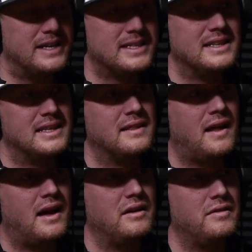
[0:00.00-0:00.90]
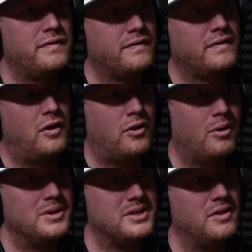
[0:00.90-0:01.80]
things in life are
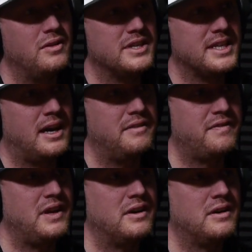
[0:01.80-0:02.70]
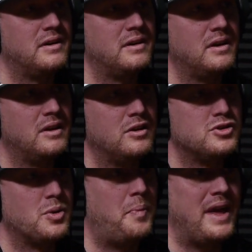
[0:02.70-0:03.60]
always on the other side of fear.
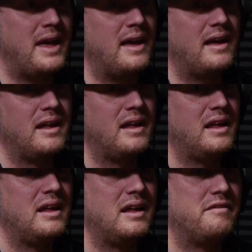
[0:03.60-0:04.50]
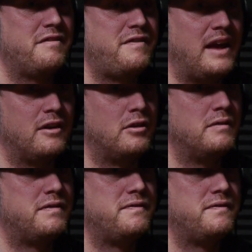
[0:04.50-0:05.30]
So be it fear of